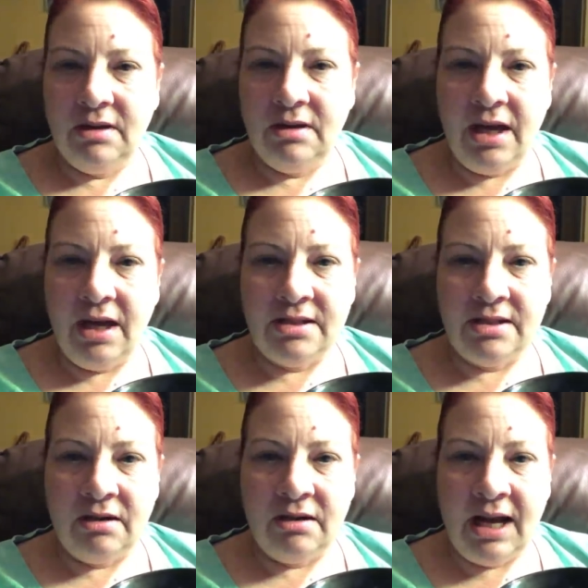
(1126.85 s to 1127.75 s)
Asda
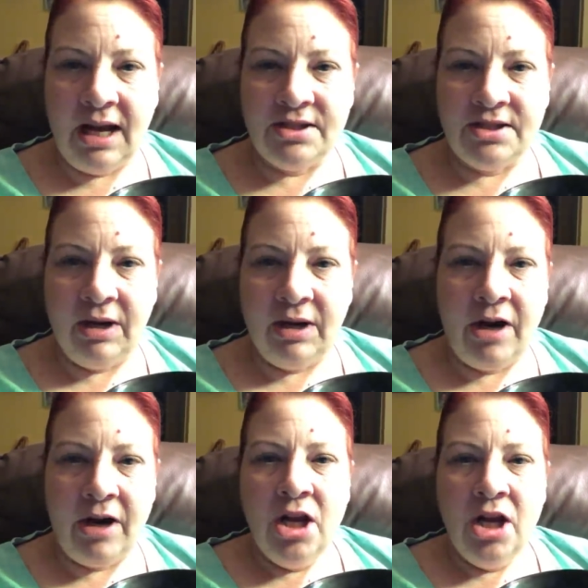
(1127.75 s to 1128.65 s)
or Asda or whatever,
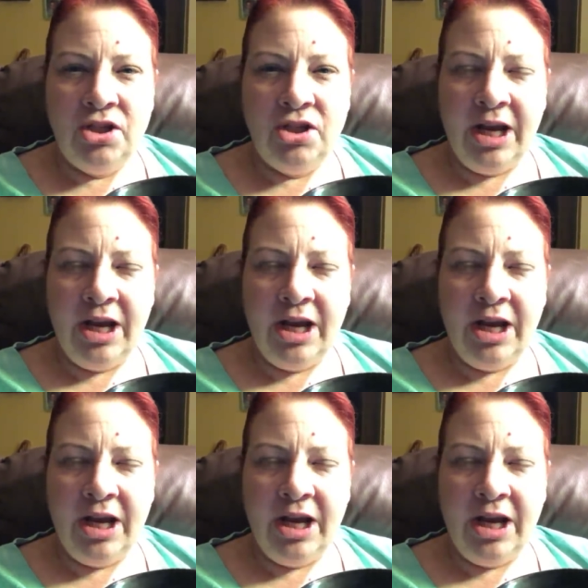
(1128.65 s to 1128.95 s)
do you like